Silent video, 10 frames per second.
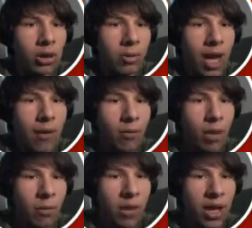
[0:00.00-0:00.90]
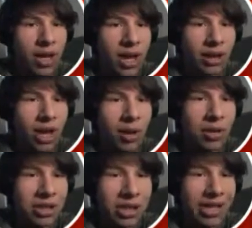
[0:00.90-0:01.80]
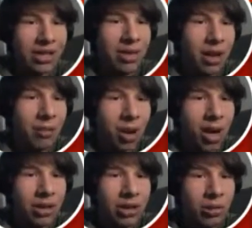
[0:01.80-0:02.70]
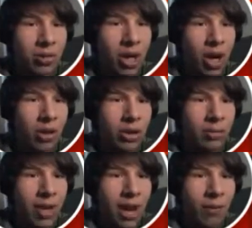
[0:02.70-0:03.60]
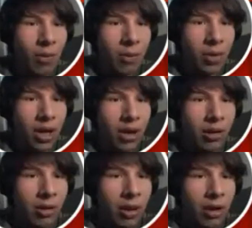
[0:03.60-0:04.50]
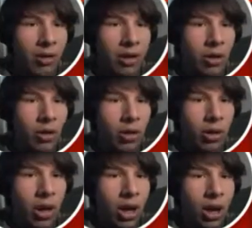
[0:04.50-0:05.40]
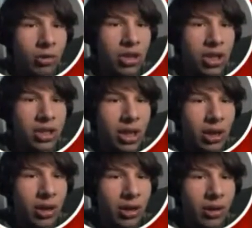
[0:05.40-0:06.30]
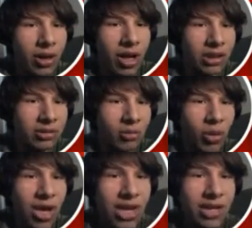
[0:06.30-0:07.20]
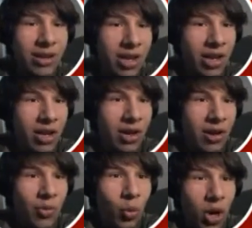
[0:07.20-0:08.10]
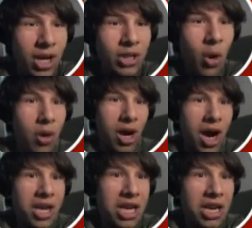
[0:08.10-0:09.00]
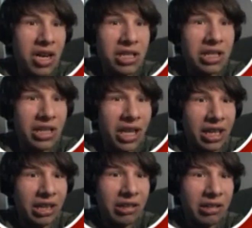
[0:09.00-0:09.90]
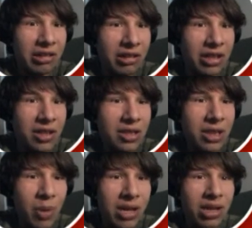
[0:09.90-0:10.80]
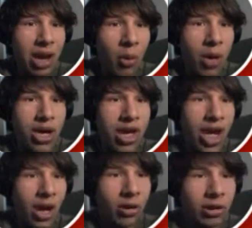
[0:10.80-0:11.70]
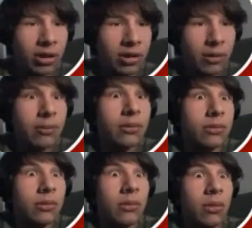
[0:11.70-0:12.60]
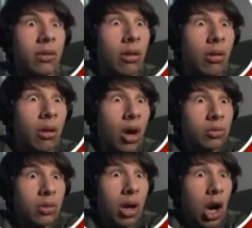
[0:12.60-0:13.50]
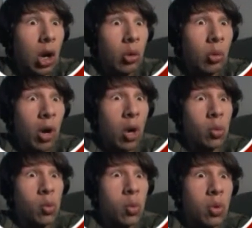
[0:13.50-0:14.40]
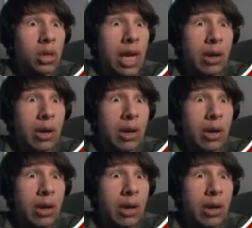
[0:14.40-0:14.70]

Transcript: Oh, it's a platform thing. I thought it was uh, like some kind of monster, but no, it's a platform thing. Very cool. Oh, jeez. Oh, what is what is going on here? This is like this is basically are we in hell? Oh, oh, whoa.